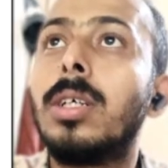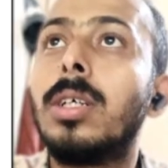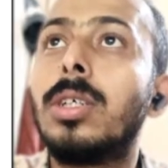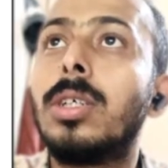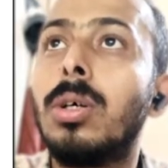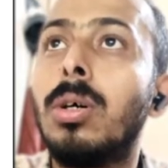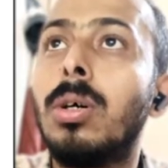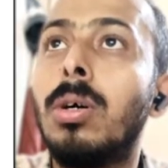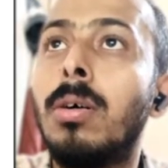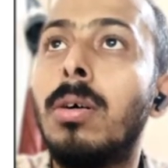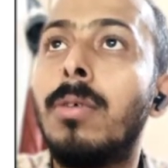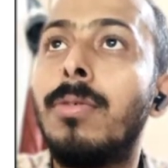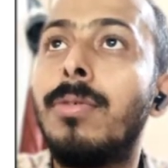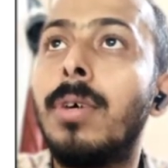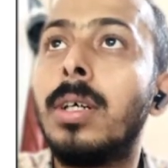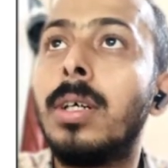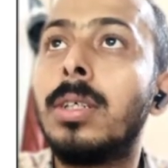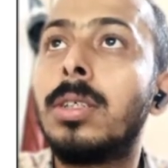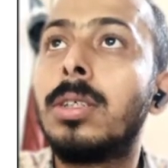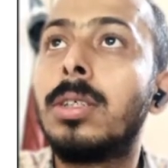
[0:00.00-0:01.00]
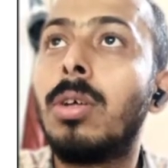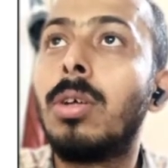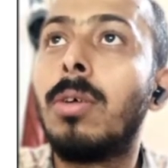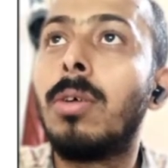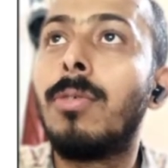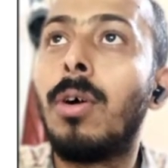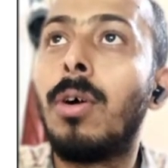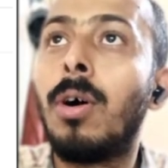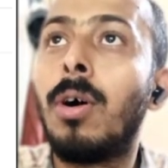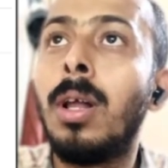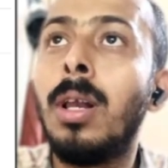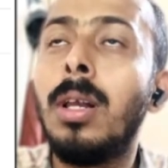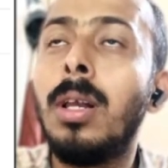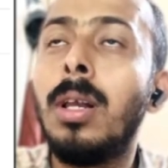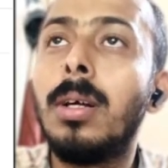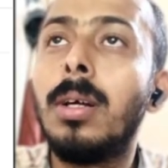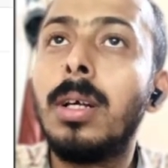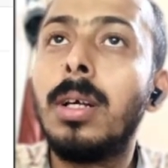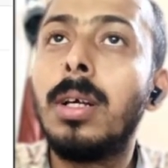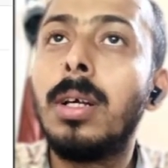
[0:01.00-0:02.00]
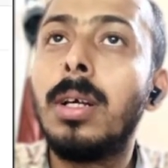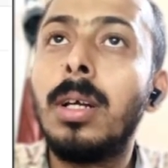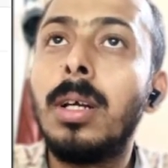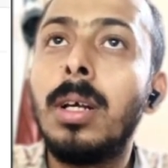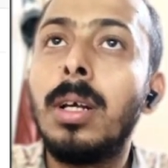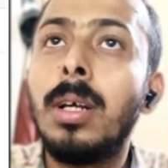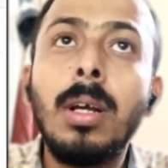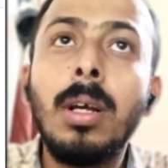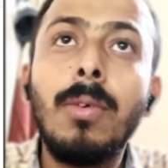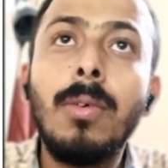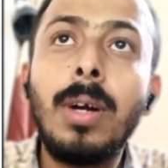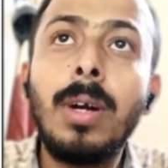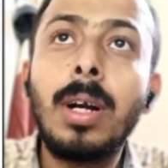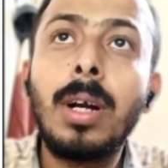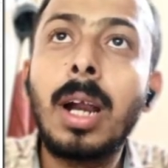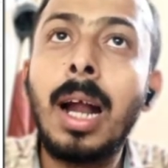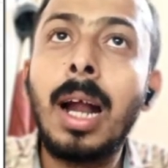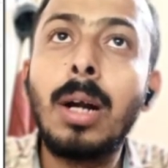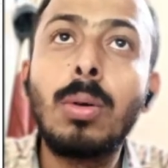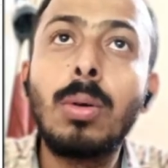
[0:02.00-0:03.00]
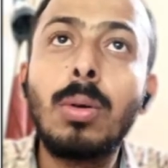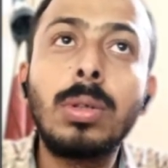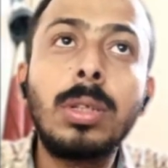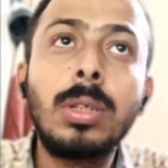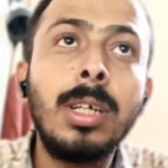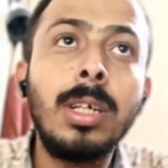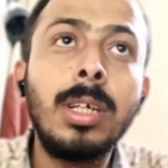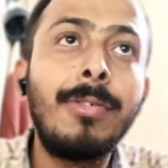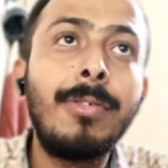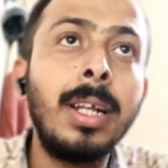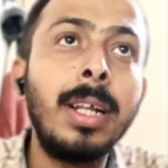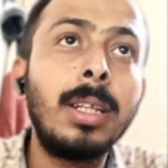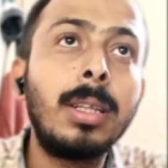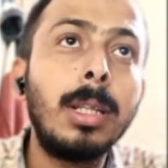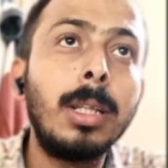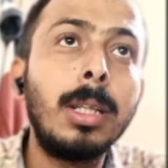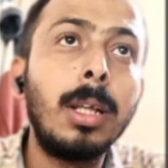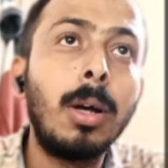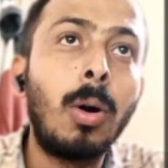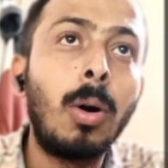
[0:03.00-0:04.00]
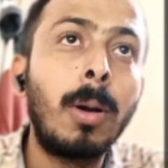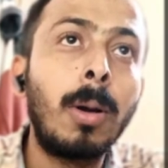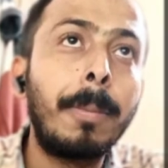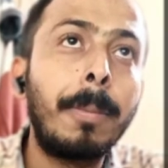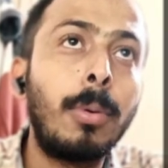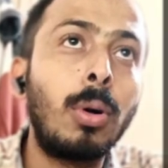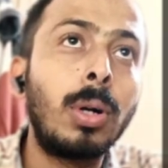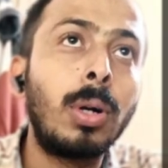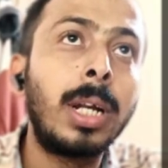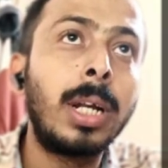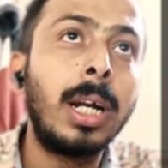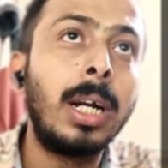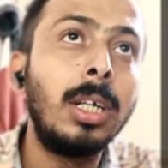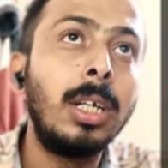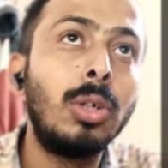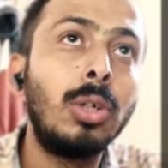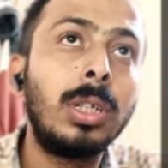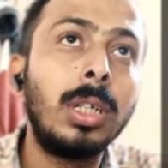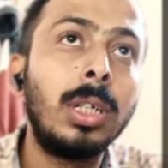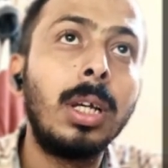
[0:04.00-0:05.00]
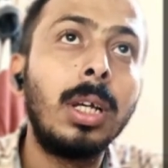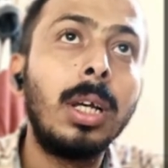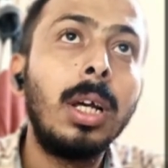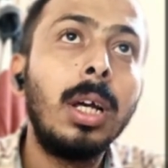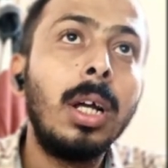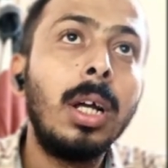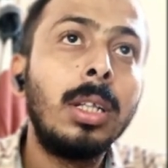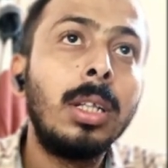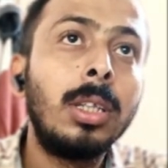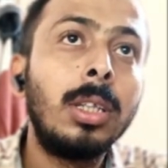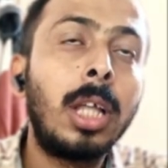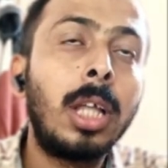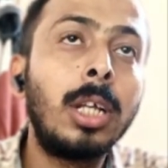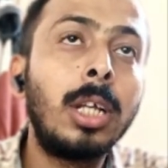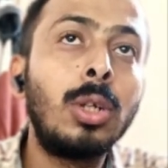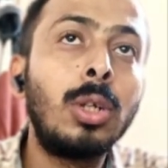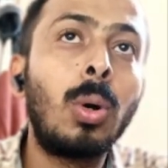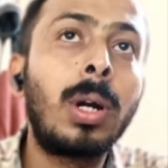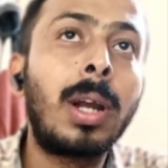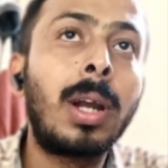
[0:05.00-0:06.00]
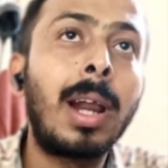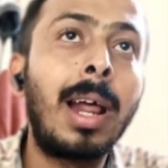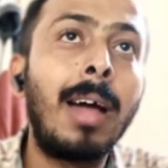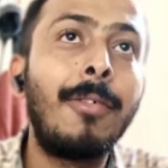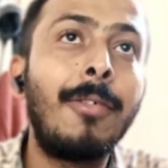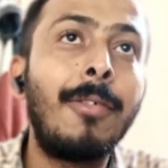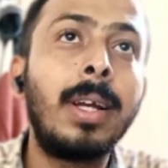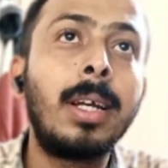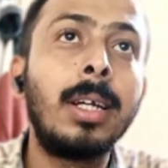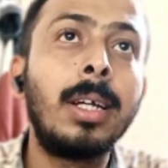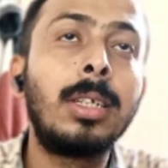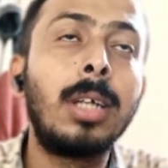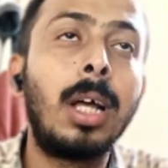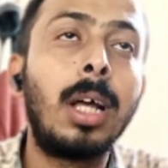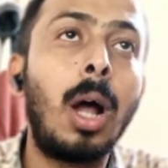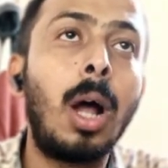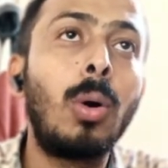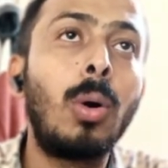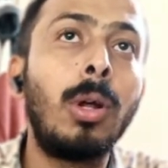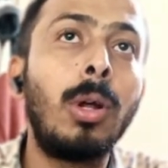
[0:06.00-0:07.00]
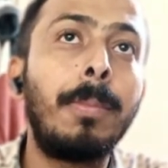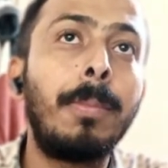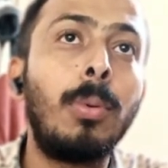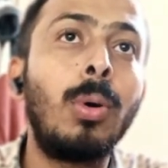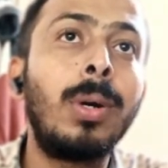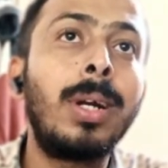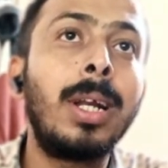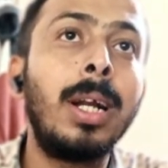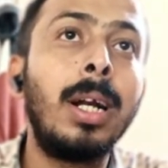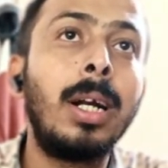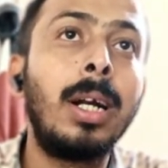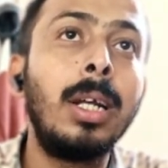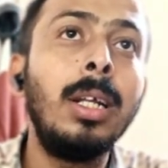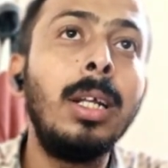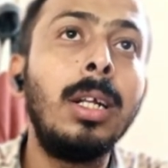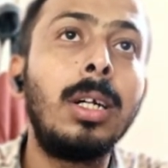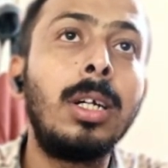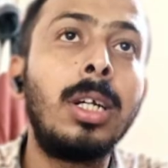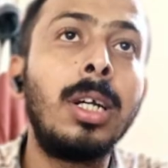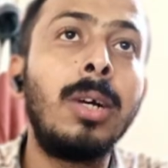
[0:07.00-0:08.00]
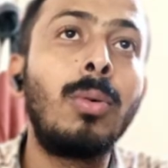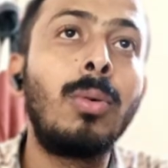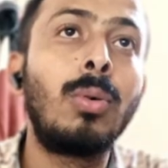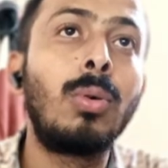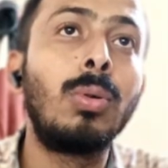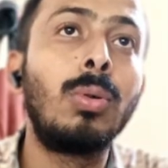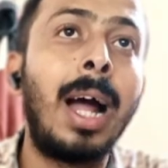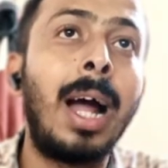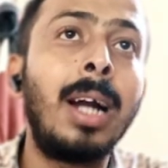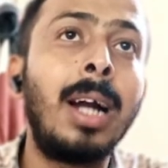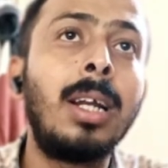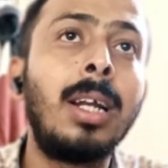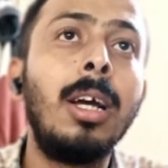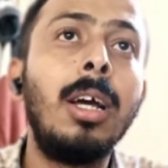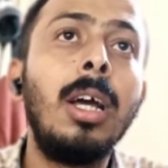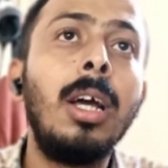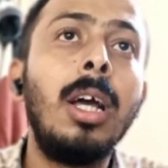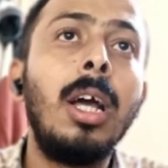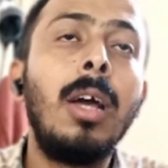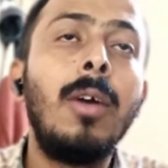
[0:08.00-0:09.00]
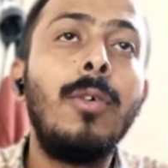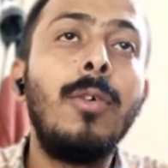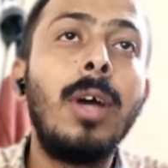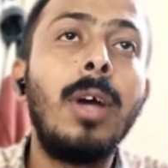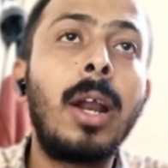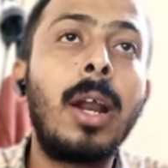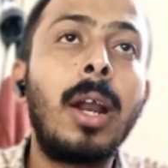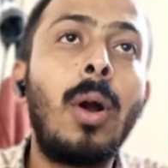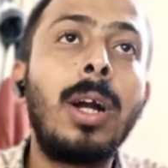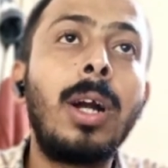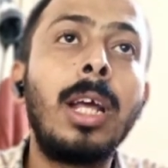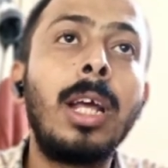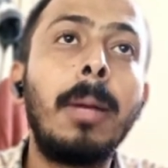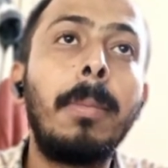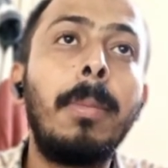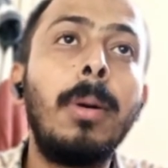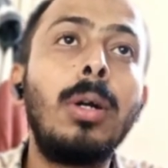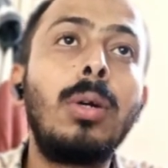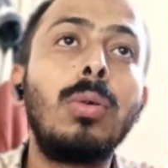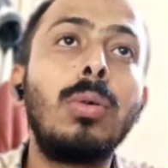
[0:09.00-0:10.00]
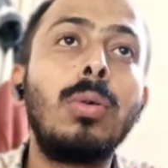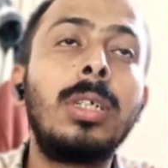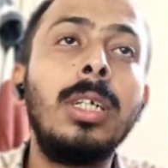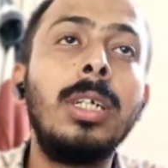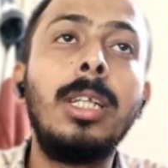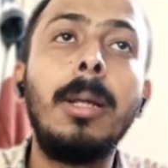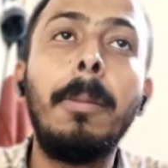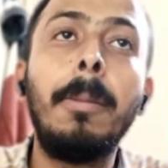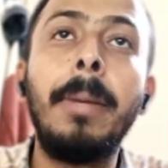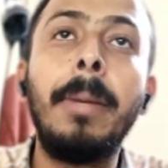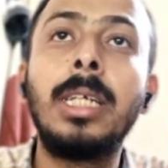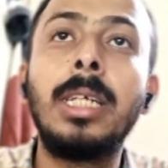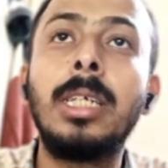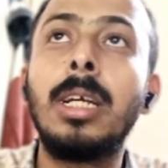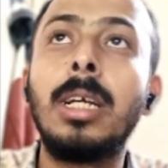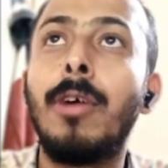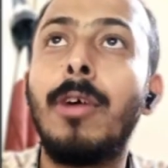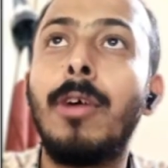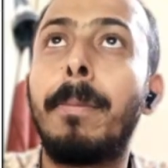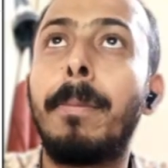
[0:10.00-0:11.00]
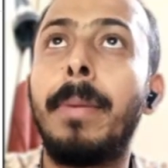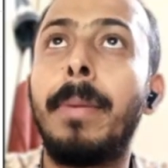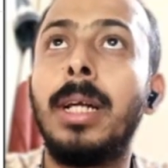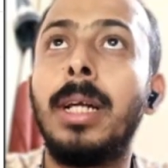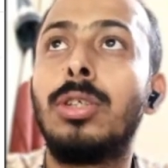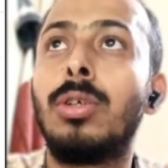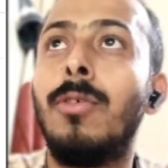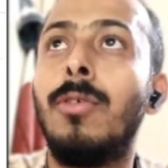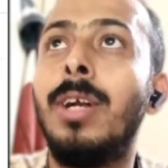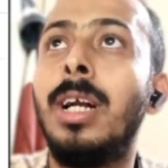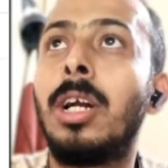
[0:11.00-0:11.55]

Okay, so first of all, we'll try to see if it on port 80 you see. There is no traffic is allowed on port 80. Due to that, we are not able to see the basic web page.